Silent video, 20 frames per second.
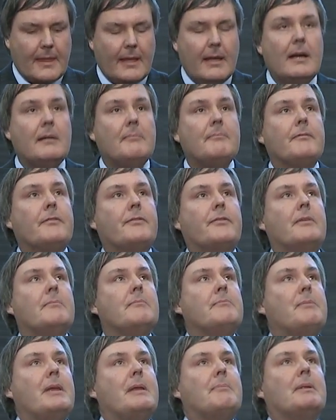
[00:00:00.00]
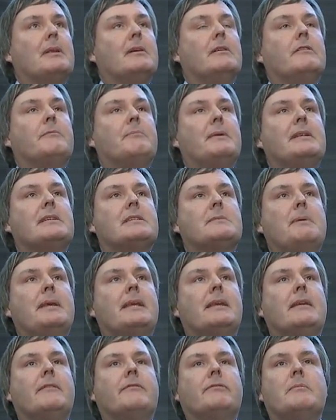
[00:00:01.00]
um, from people who have been
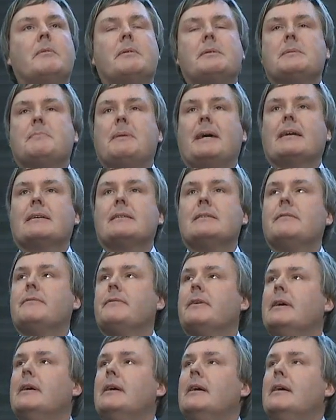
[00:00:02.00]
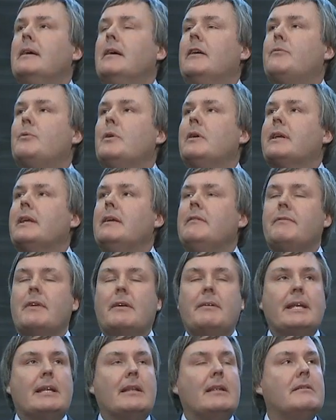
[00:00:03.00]
speaking from a perspective of working
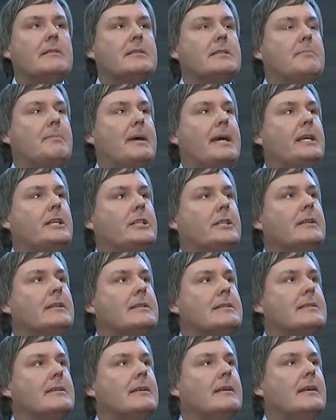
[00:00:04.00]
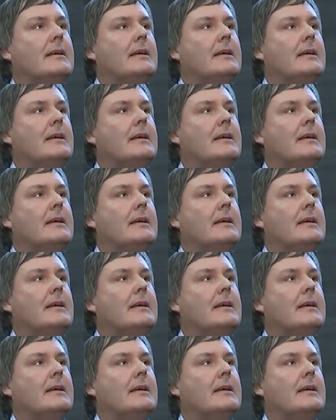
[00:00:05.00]
very close to patients